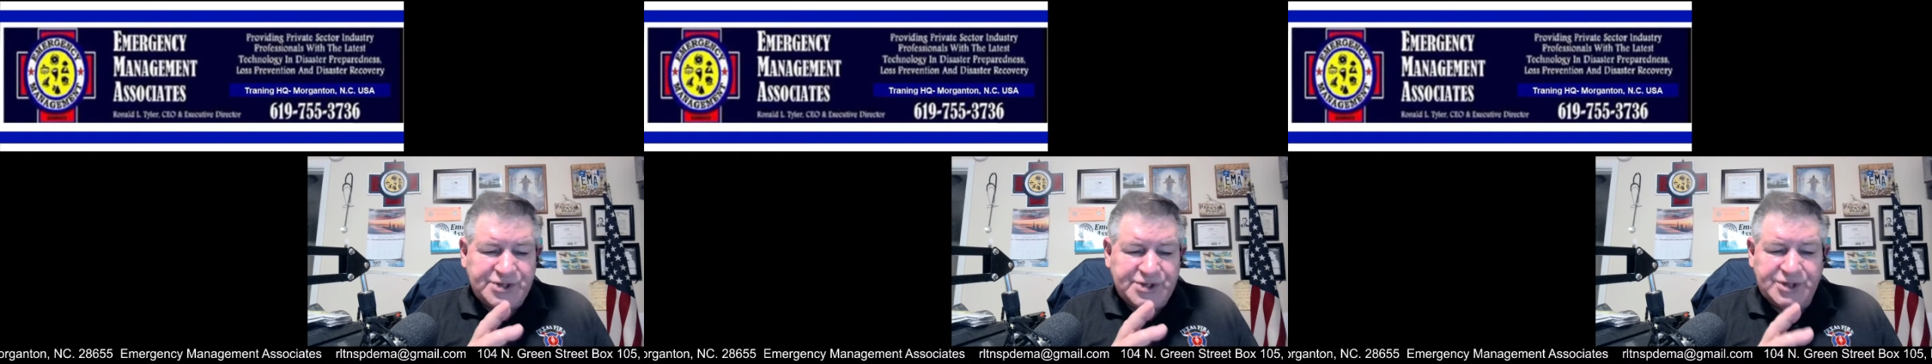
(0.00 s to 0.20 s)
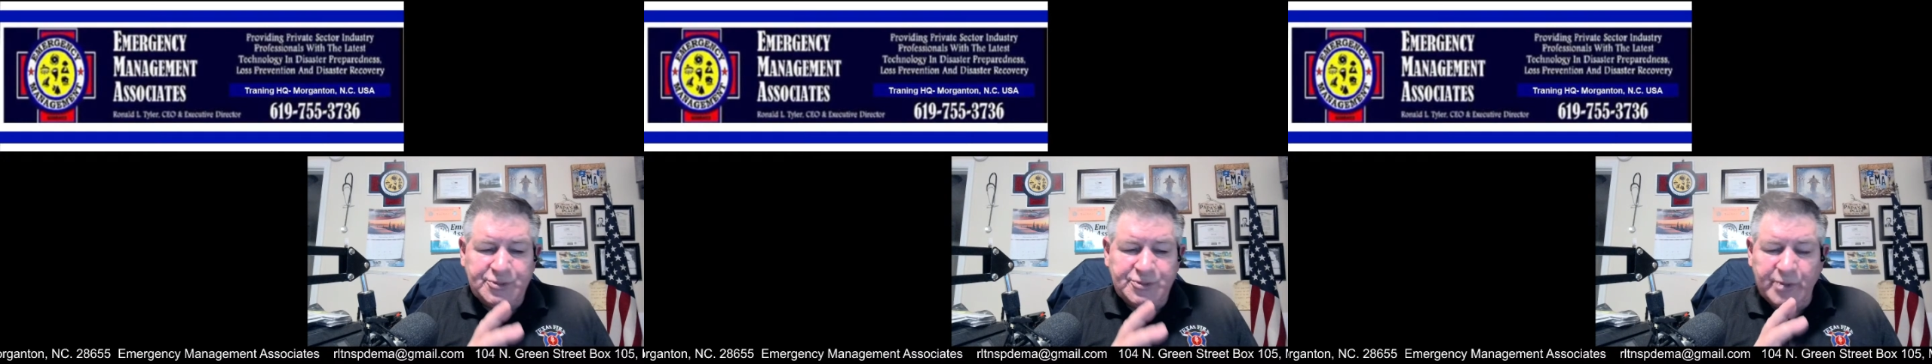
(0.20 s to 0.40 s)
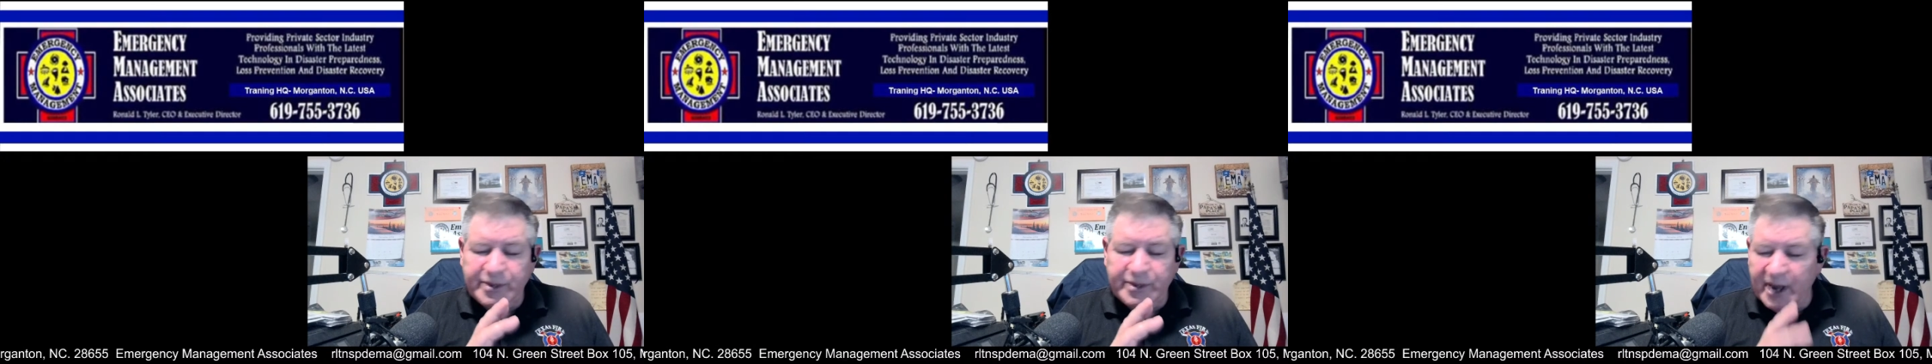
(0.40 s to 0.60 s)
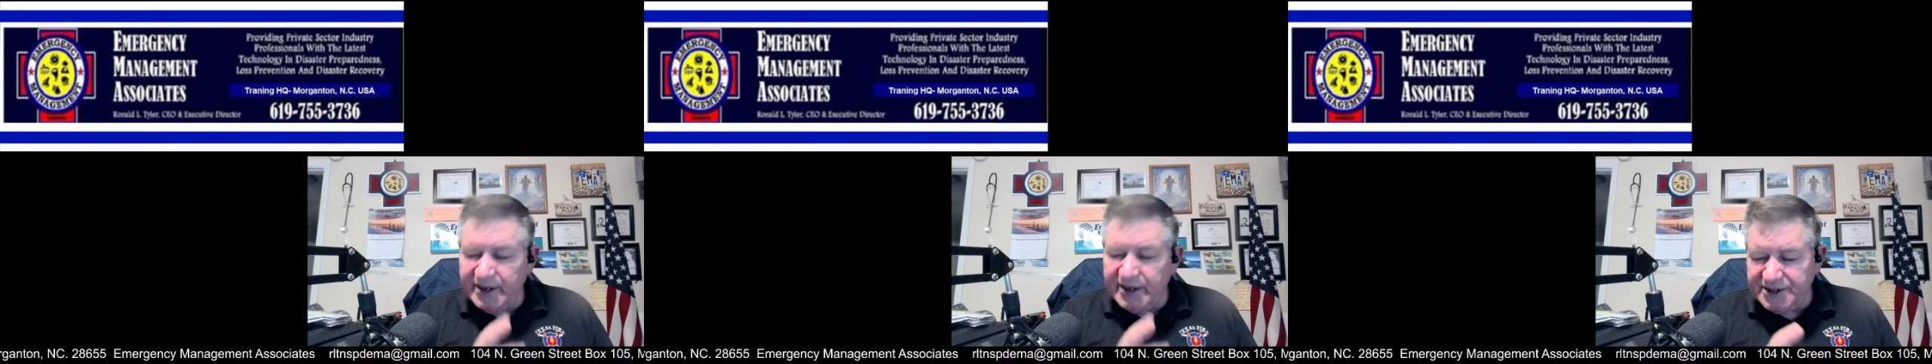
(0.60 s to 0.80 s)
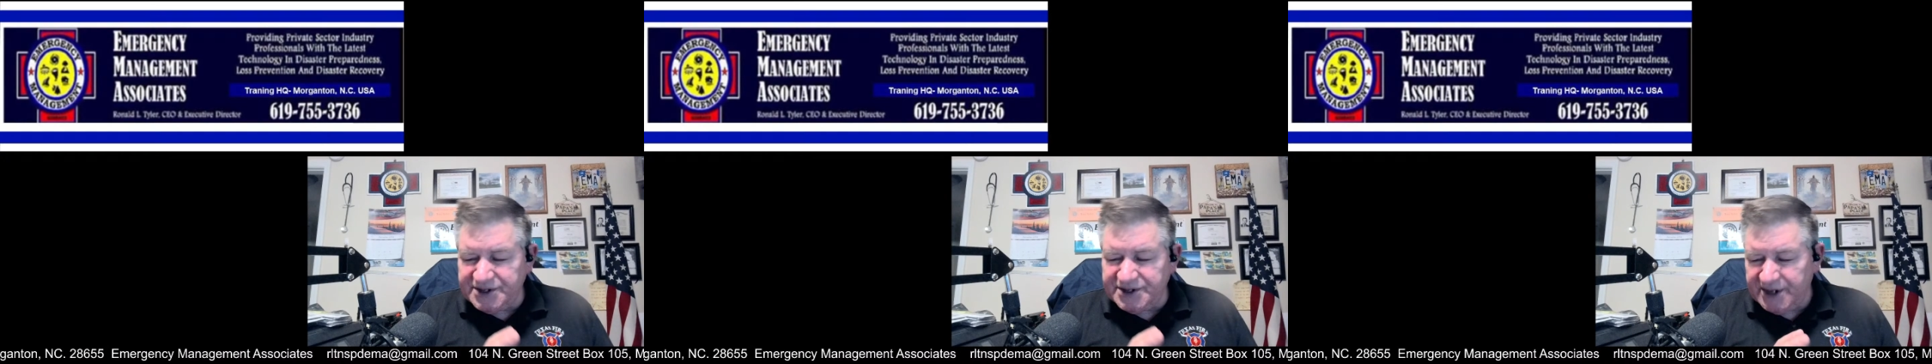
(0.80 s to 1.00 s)

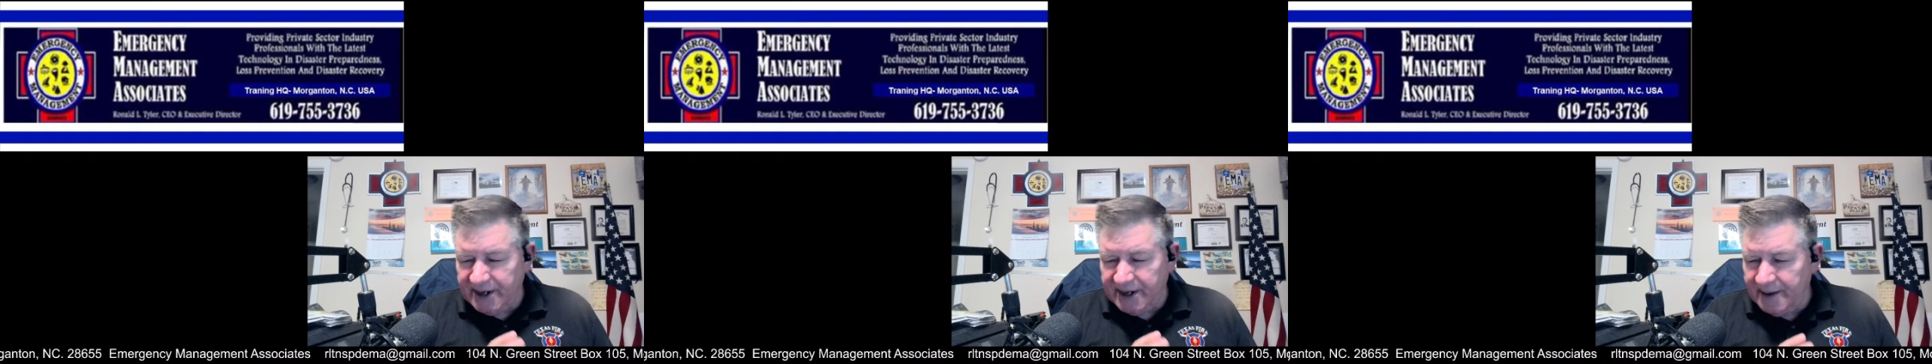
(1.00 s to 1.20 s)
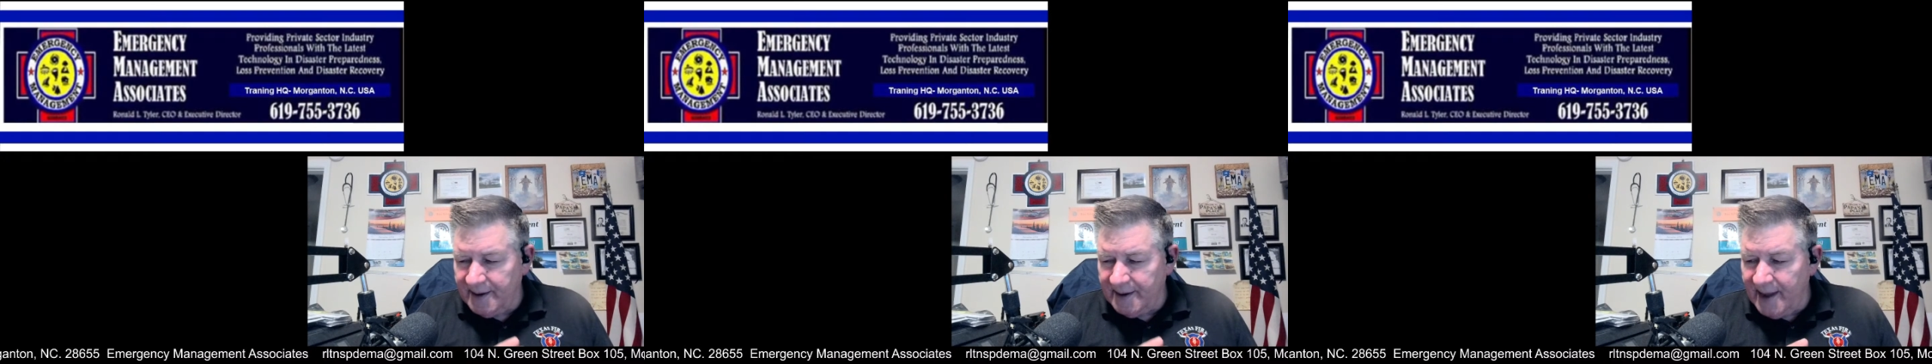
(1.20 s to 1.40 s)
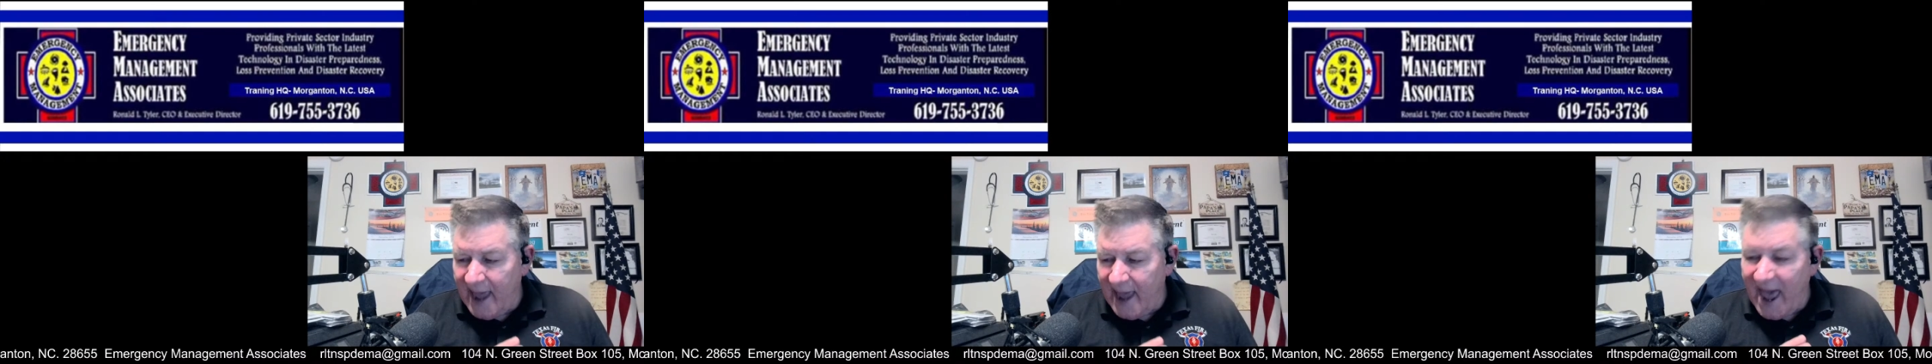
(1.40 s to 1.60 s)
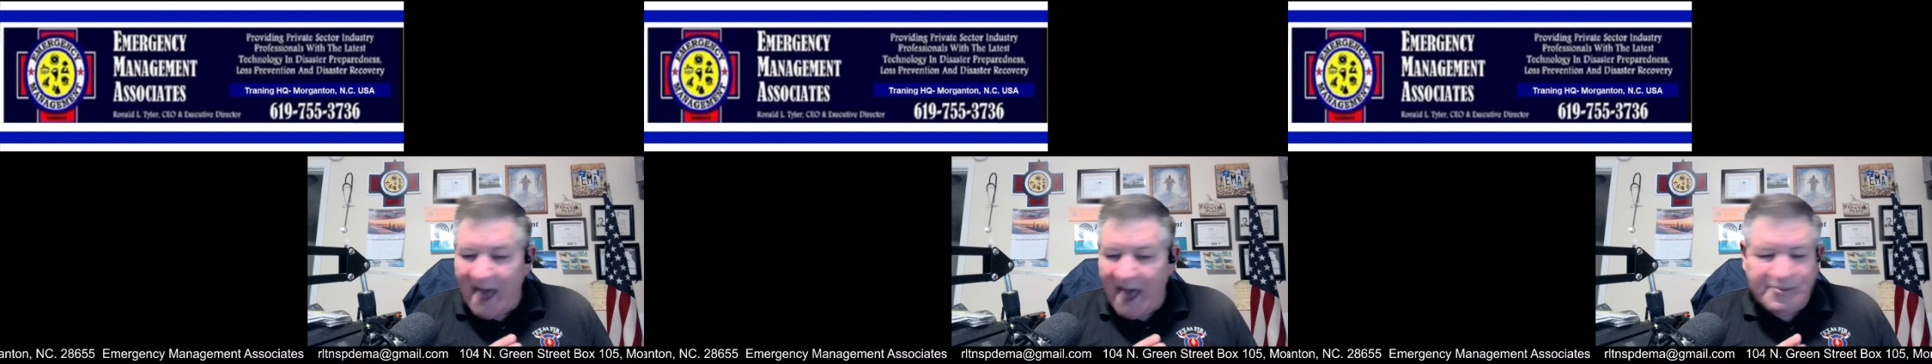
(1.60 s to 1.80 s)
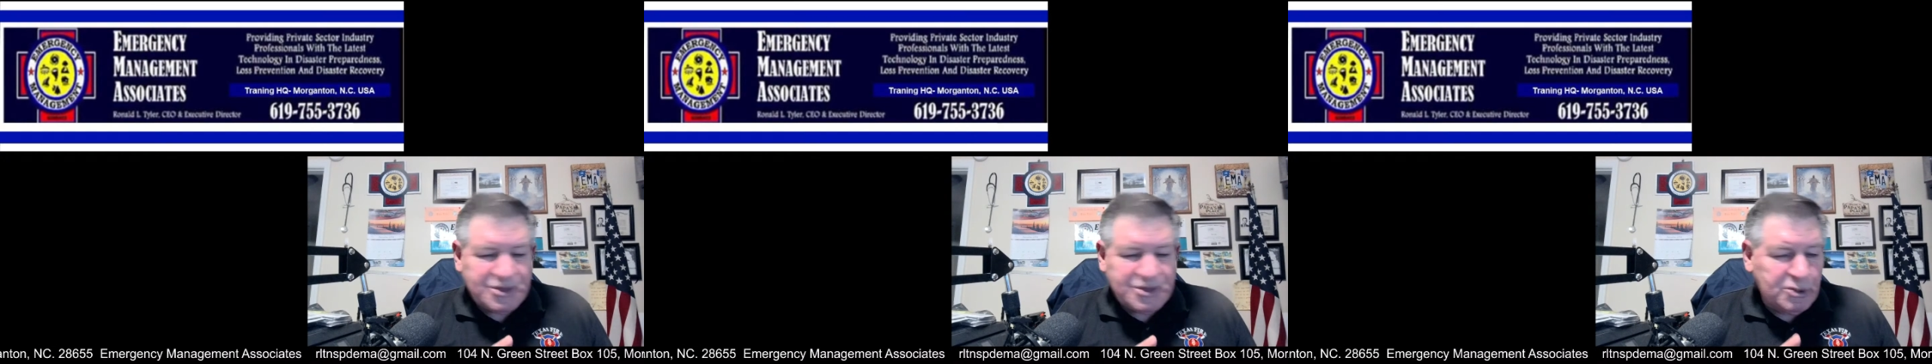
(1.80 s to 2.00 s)
redundancy.
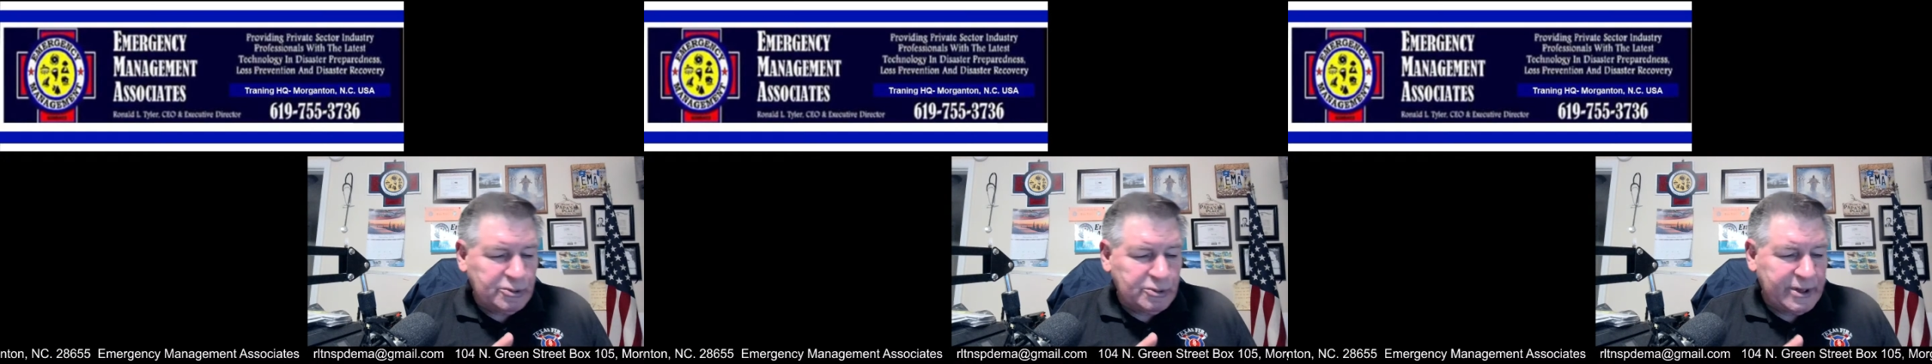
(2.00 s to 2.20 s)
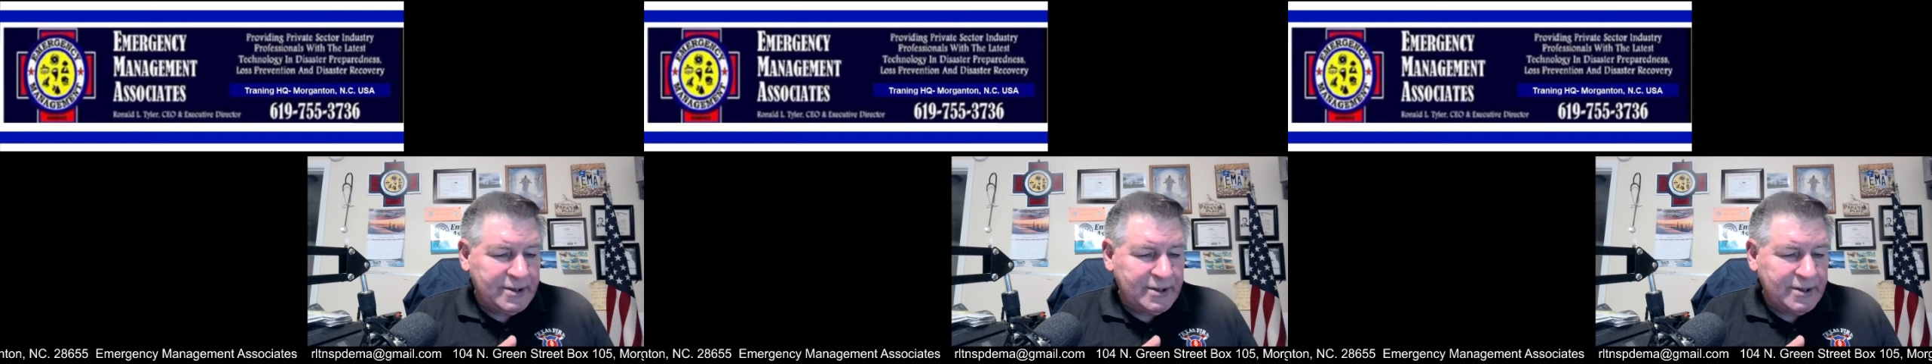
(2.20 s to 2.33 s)
Absolutely.